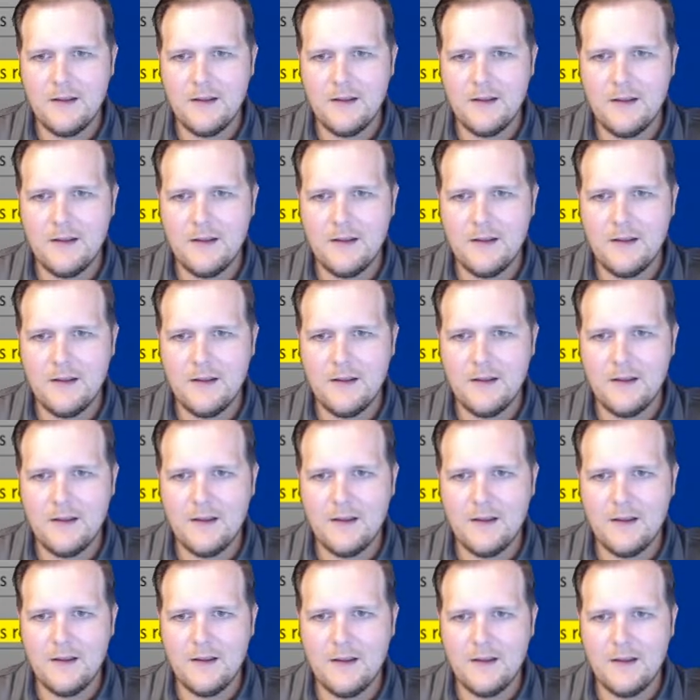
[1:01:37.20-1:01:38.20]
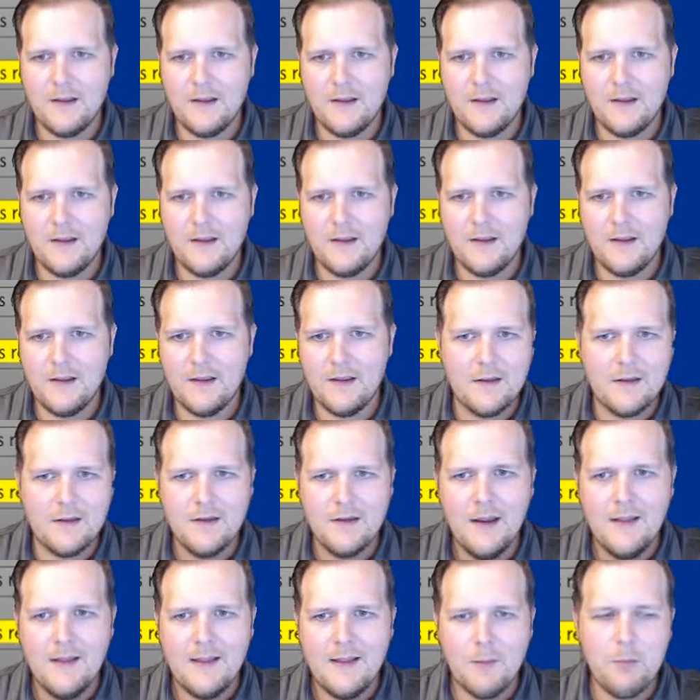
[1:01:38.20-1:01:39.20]
herpes zoster, ophthalmicus,
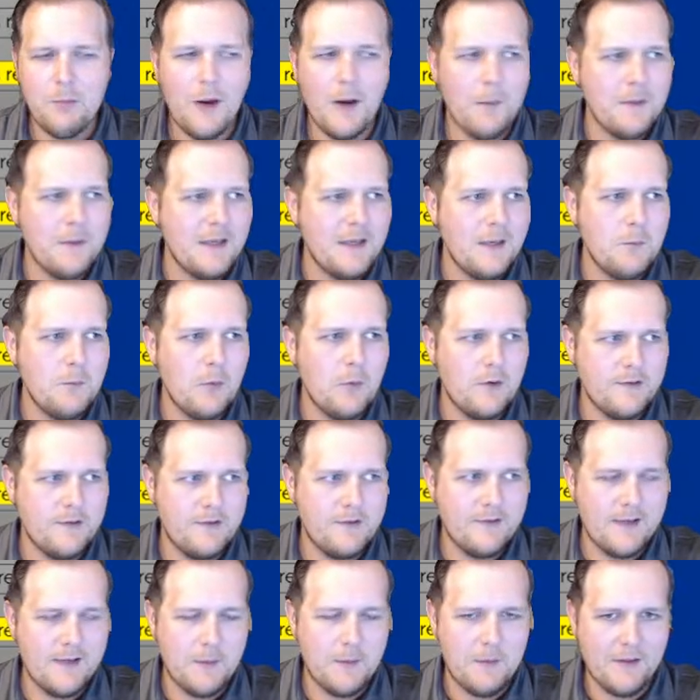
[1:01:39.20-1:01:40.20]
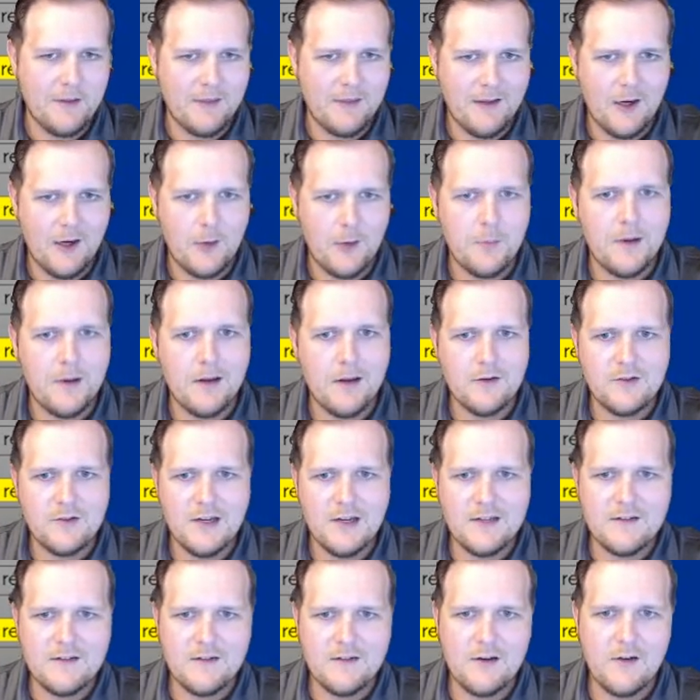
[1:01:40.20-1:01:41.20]
they probably need more systemic therapy, because
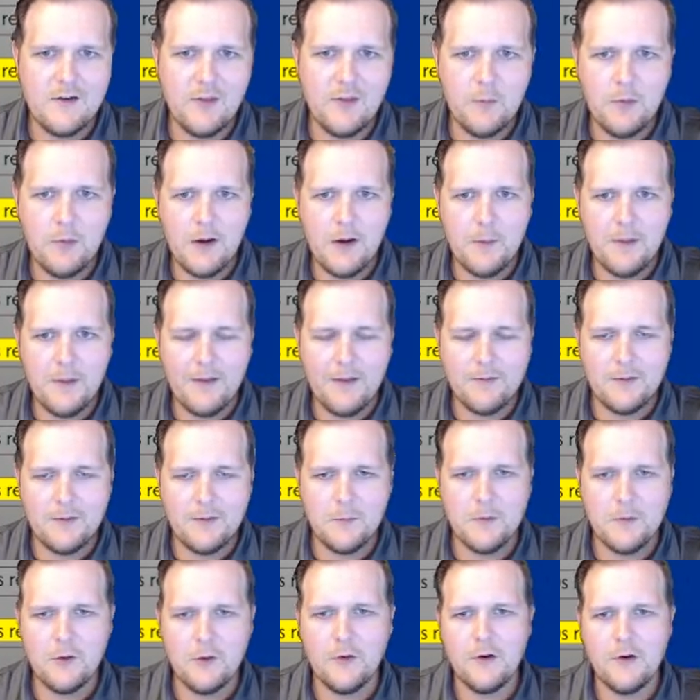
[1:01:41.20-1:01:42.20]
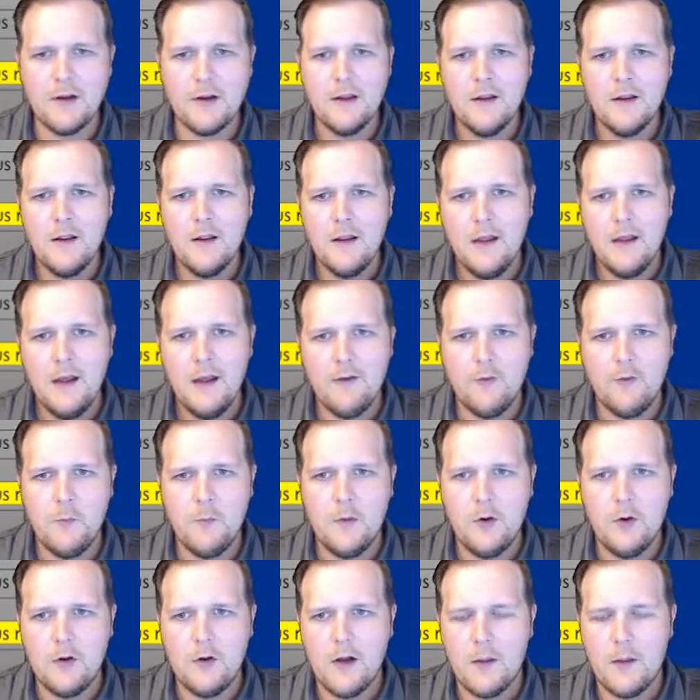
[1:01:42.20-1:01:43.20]
chances are they probably have some degree of
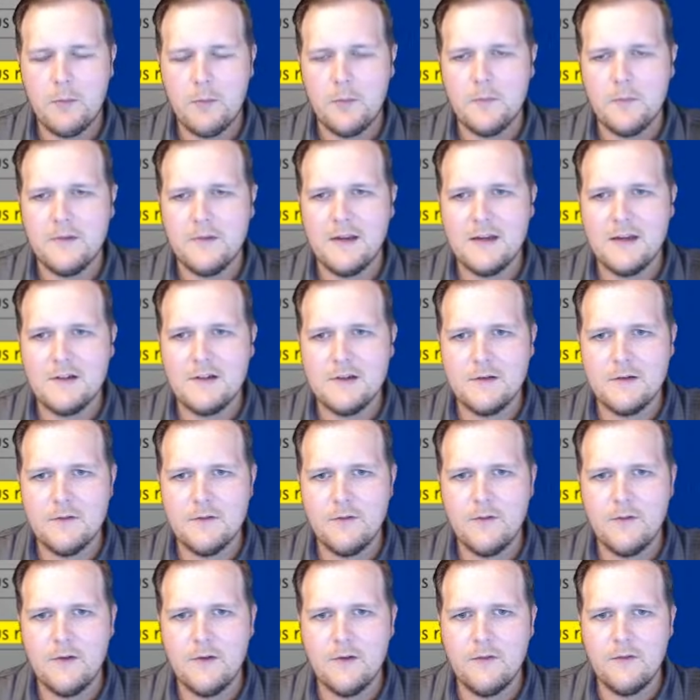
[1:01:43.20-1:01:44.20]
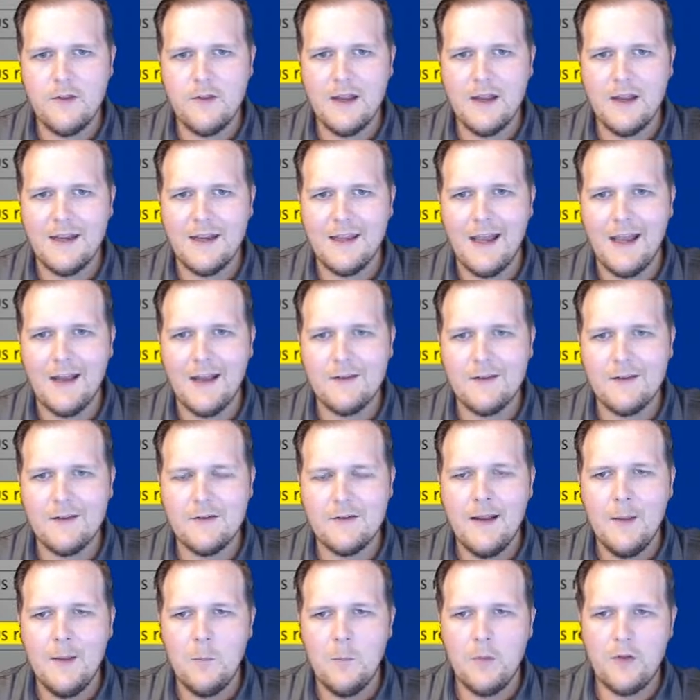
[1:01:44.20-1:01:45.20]
immunocompromisation, if you had to guess.
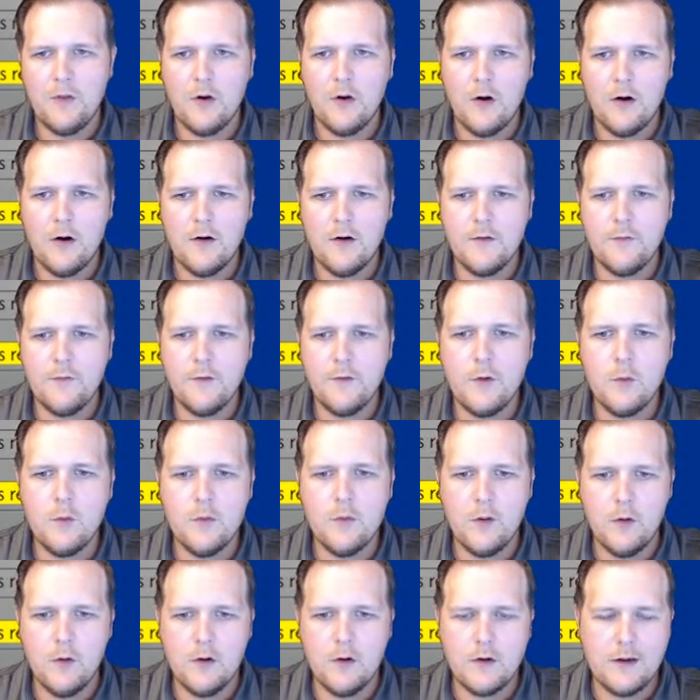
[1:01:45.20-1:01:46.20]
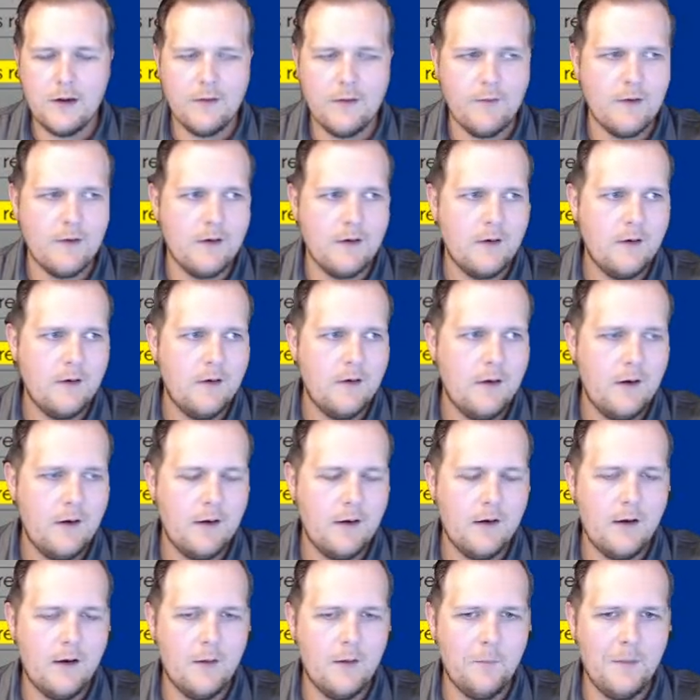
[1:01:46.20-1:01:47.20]
But there are a few that are given
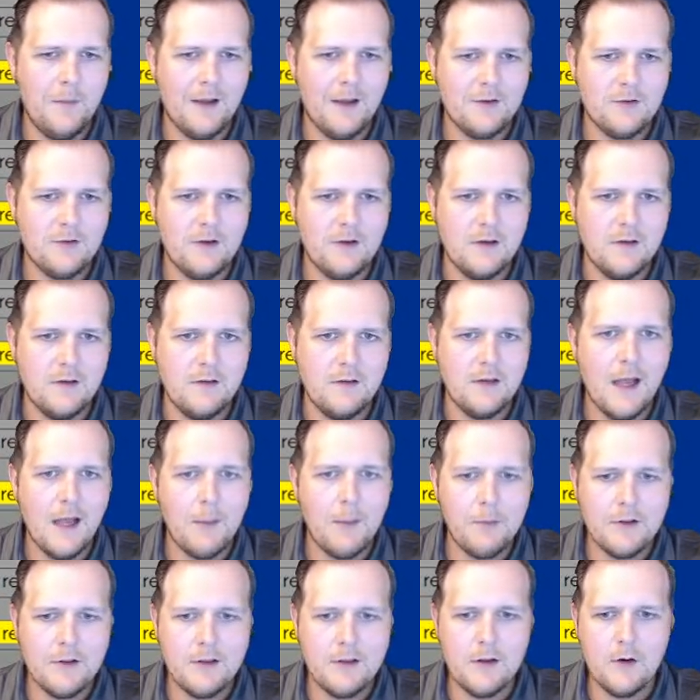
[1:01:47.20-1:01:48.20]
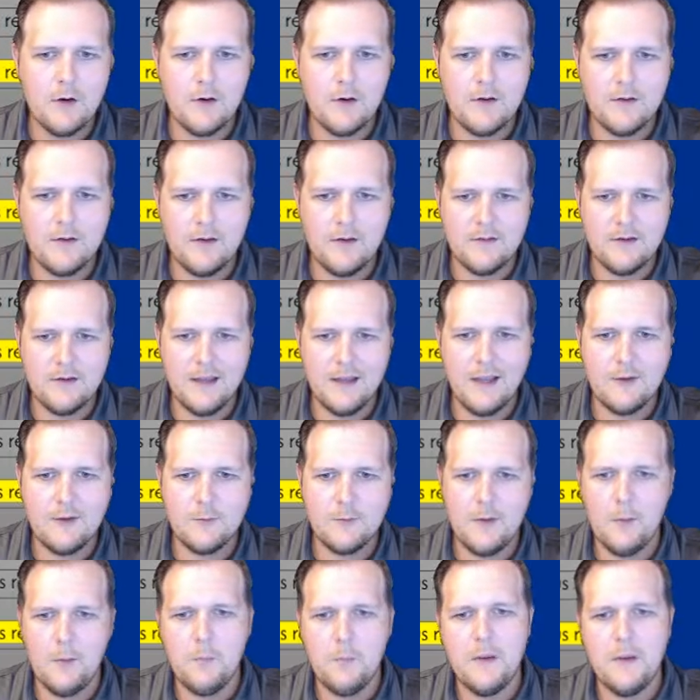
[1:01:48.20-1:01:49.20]
actually topically, or as the case
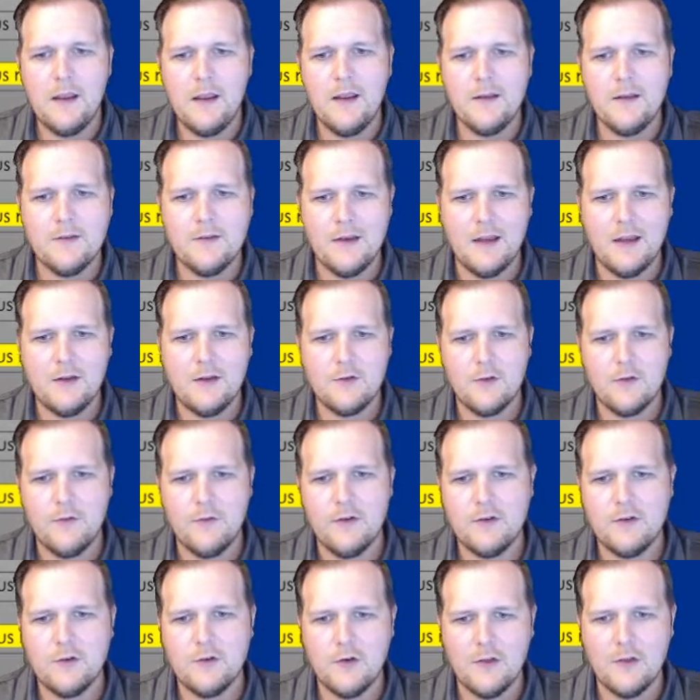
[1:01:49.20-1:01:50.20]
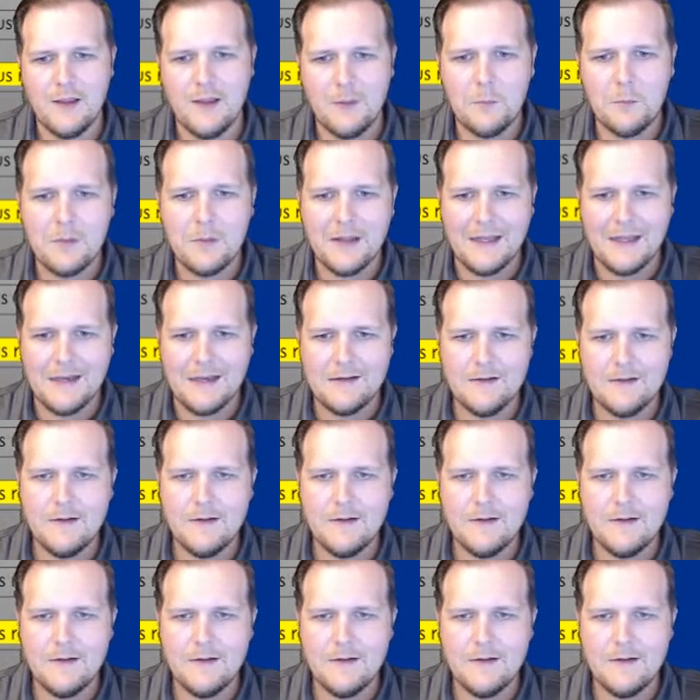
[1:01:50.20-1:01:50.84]
may be, as an intravitreal implant.